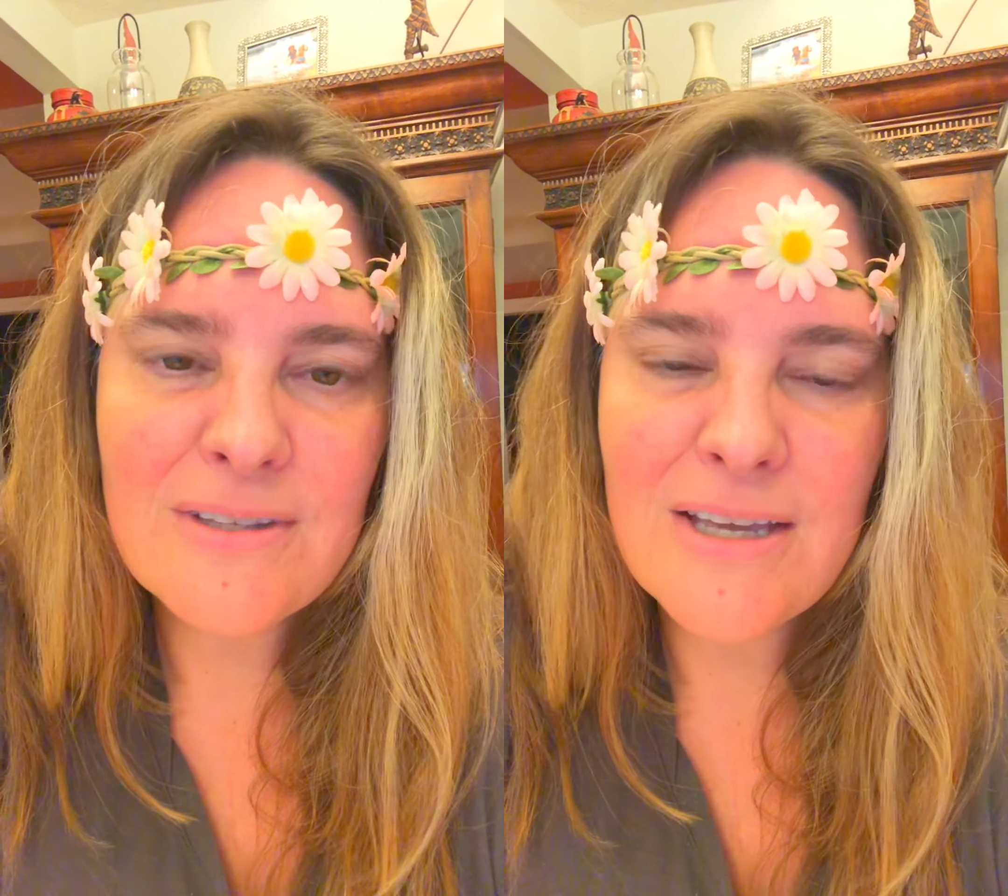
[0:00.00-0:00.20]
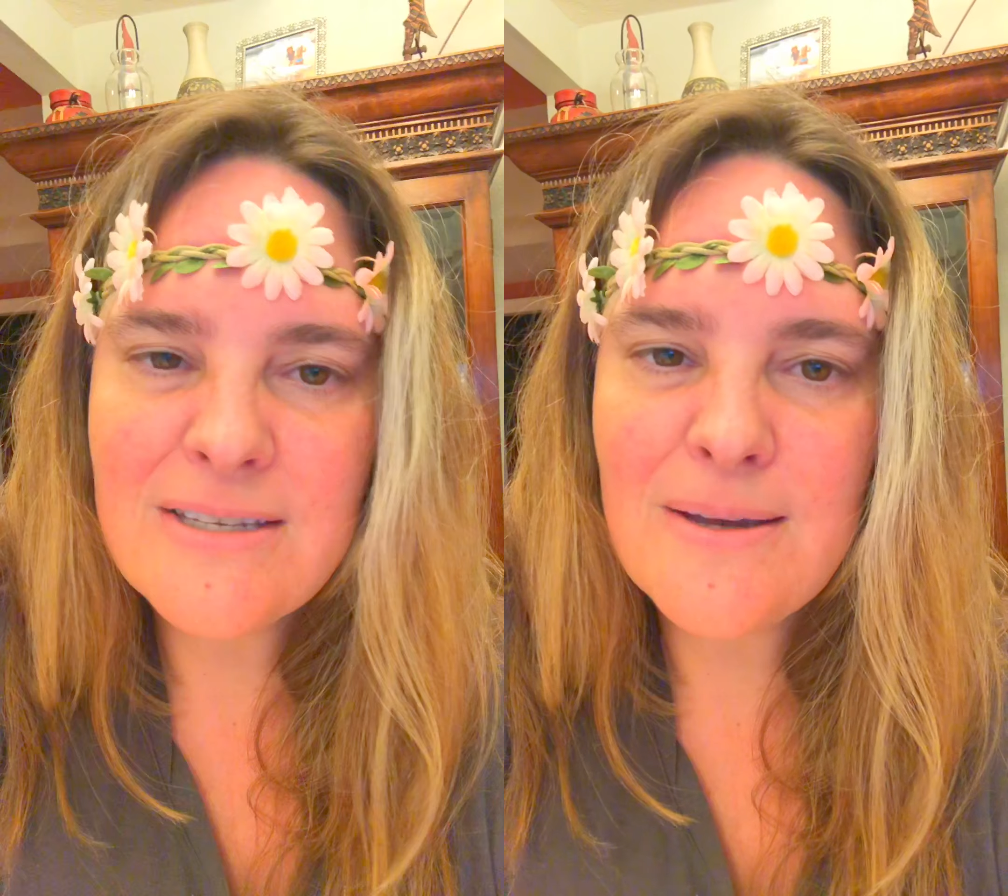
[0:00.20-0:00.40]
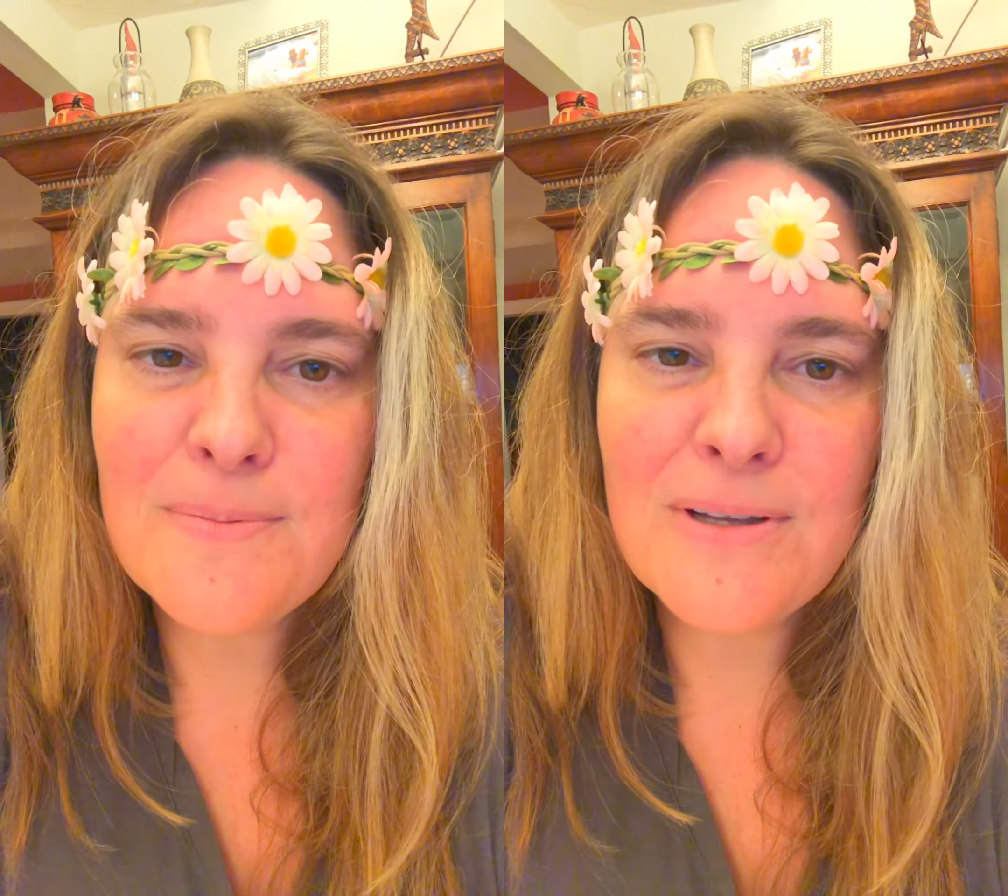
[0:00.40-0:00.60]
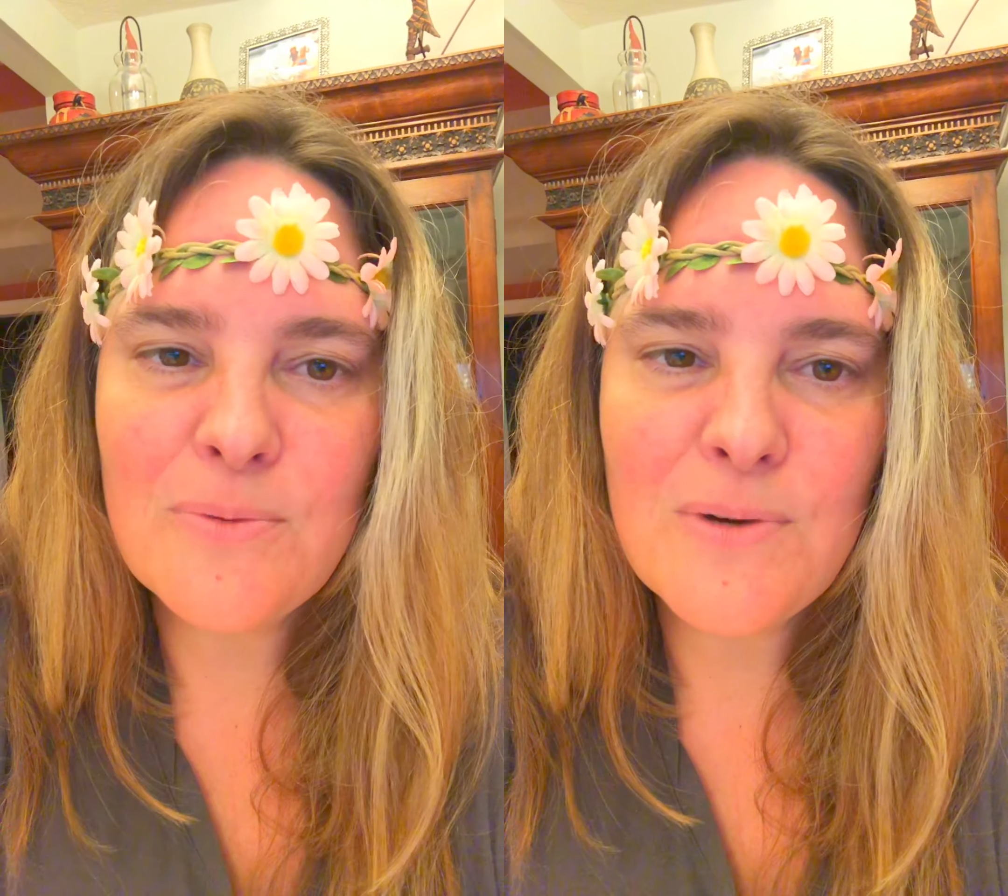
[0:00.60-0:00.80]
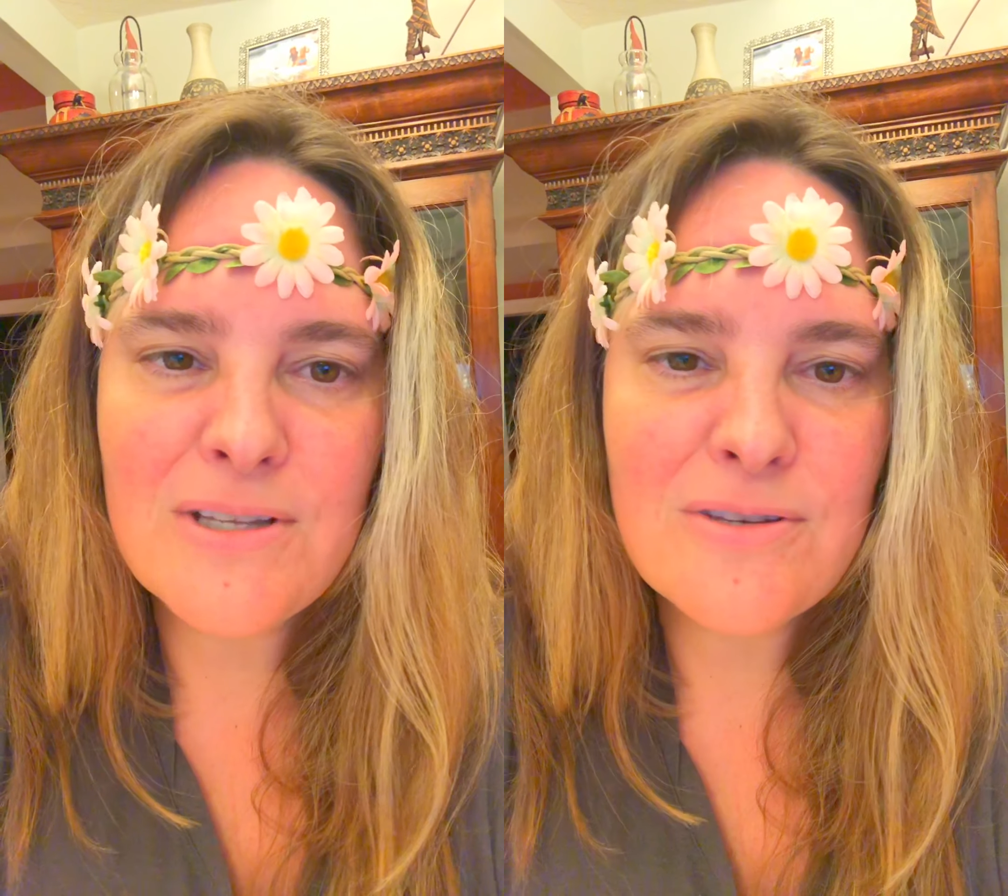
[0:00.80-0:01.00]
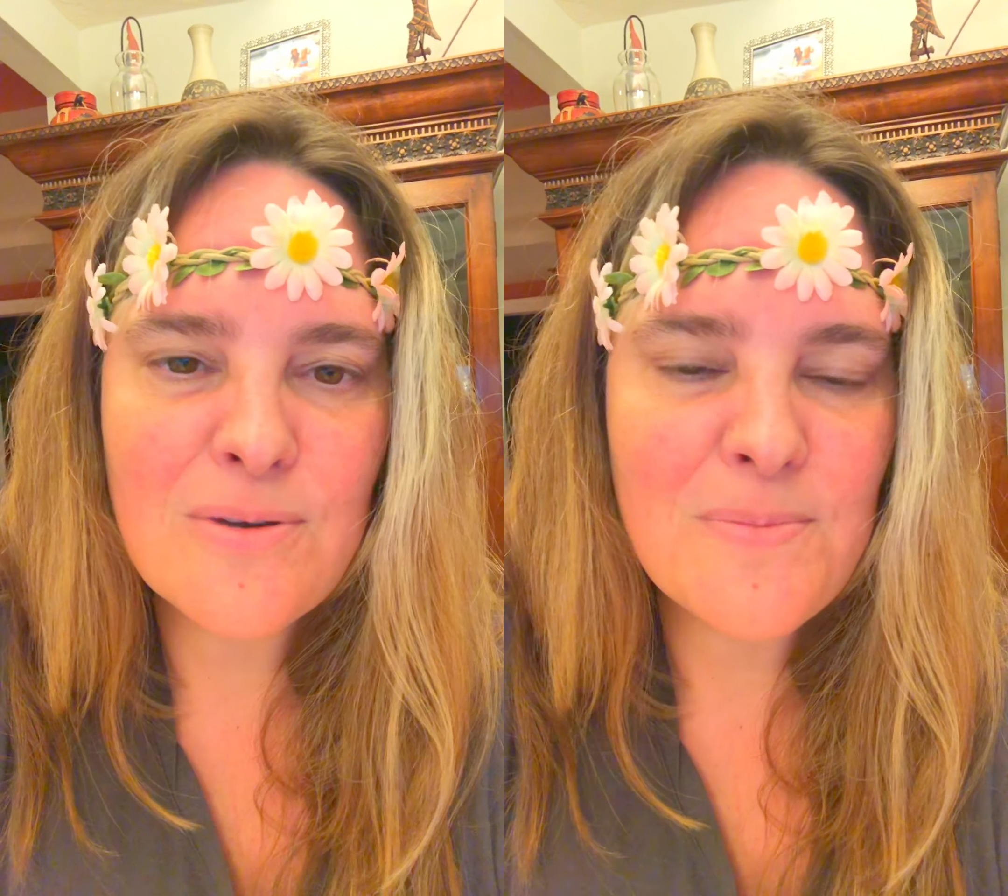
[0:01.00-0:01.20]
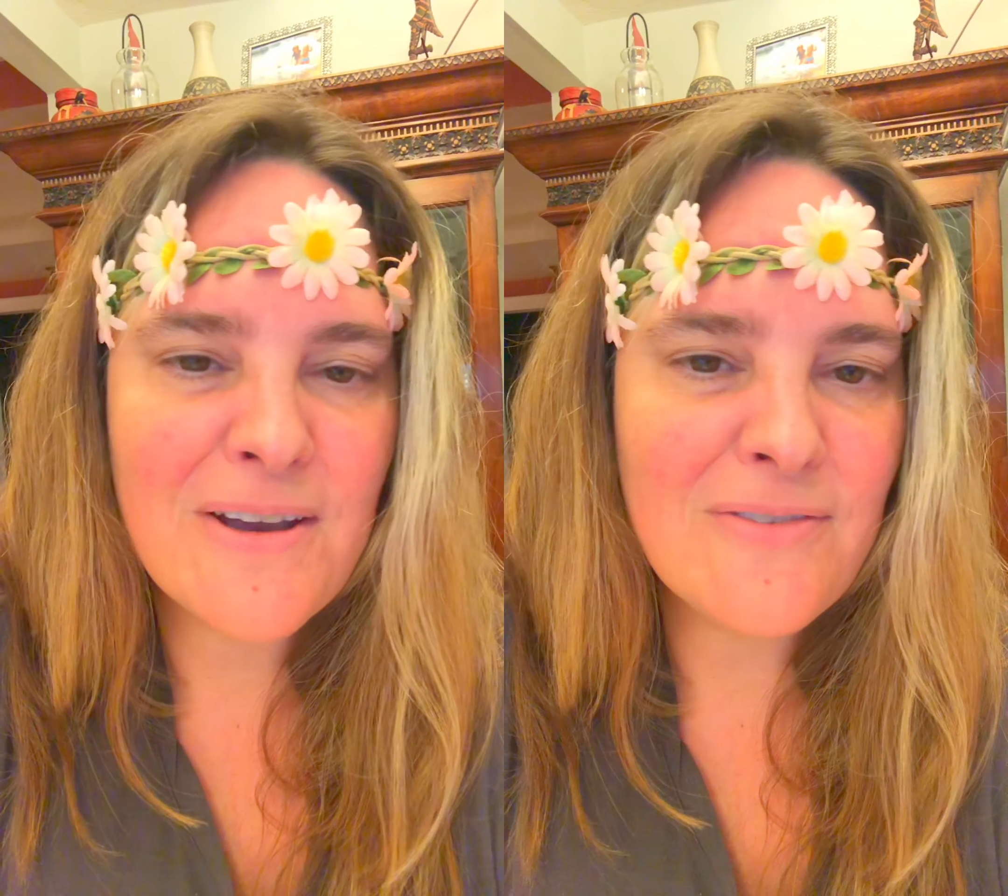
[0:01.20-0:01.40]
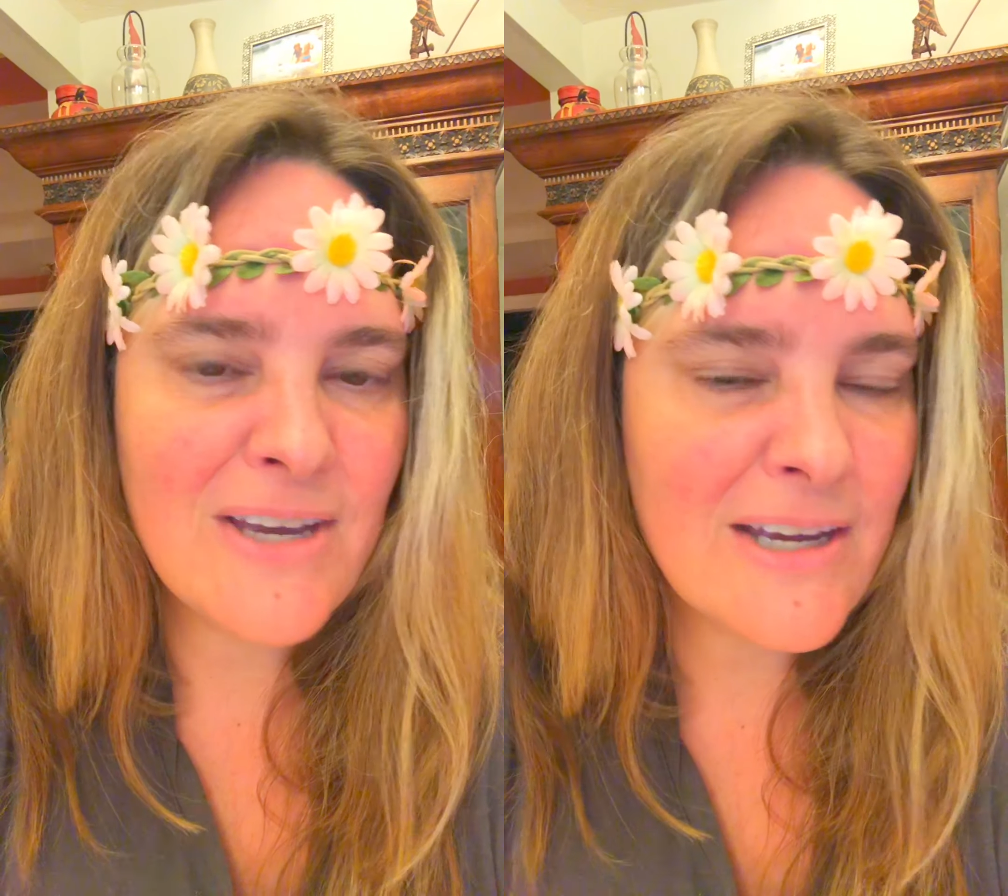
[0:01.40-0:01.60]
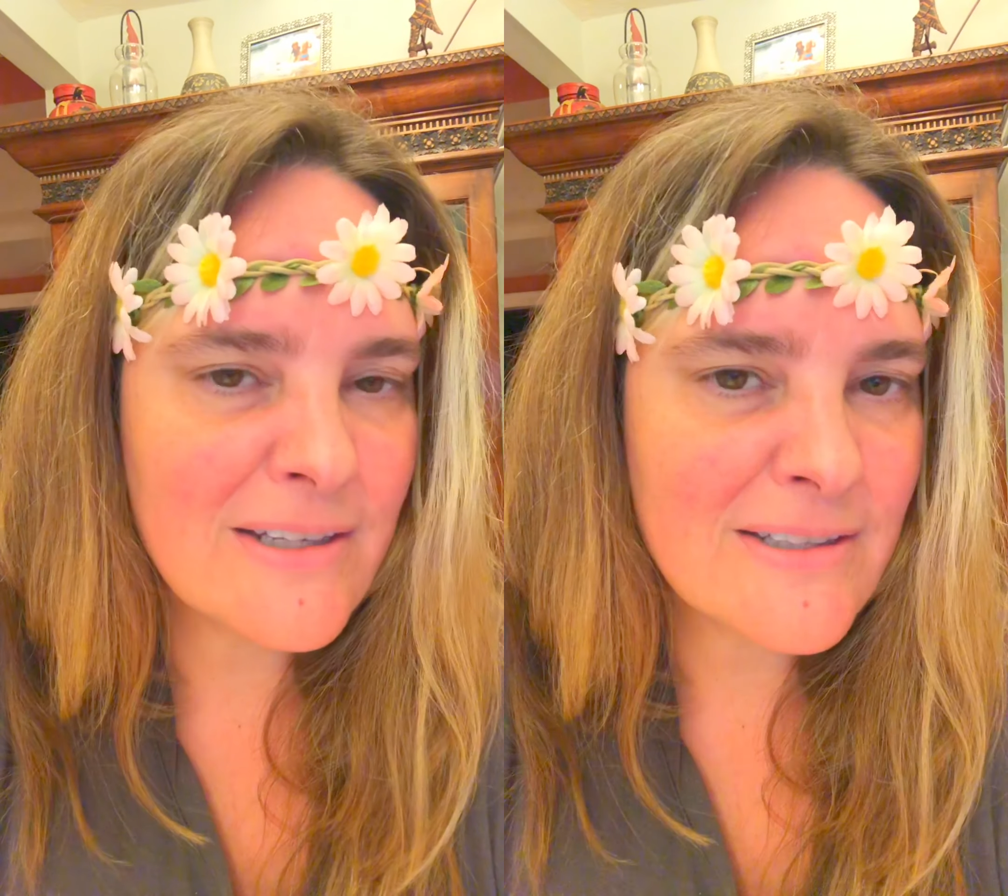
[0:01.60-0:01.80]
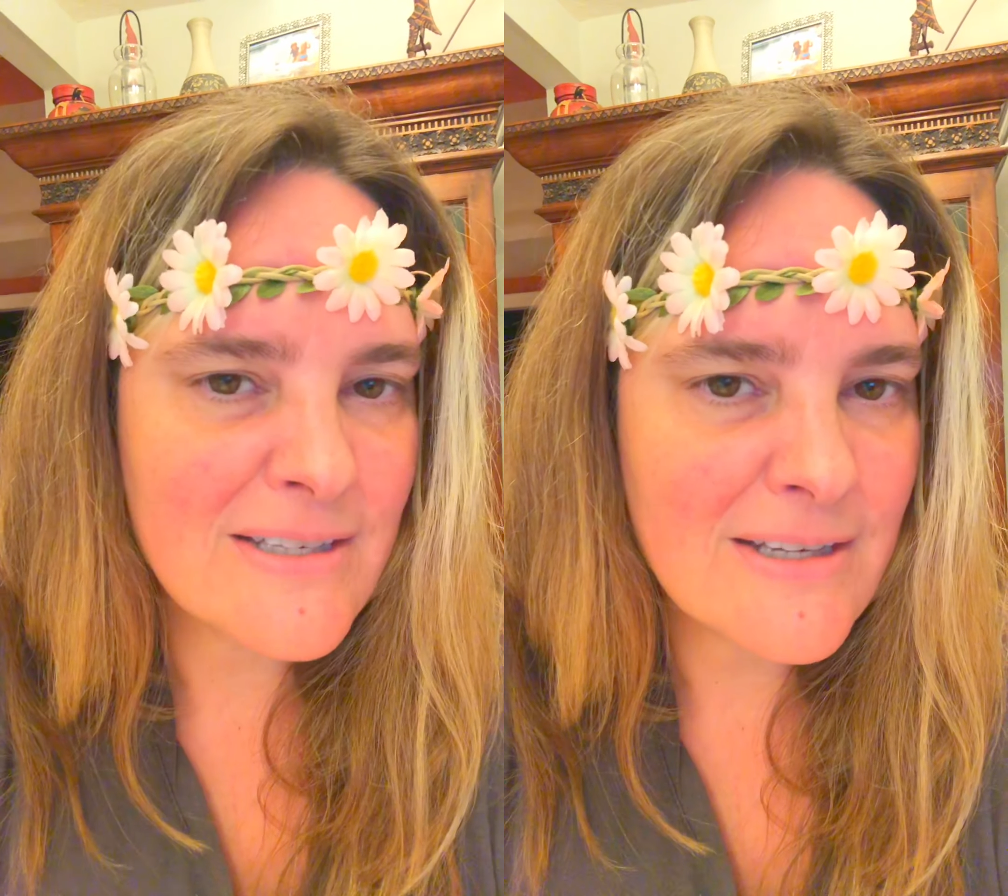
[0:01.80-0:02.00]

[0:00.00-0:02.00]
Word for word: Led Zeppelin runs through my veins.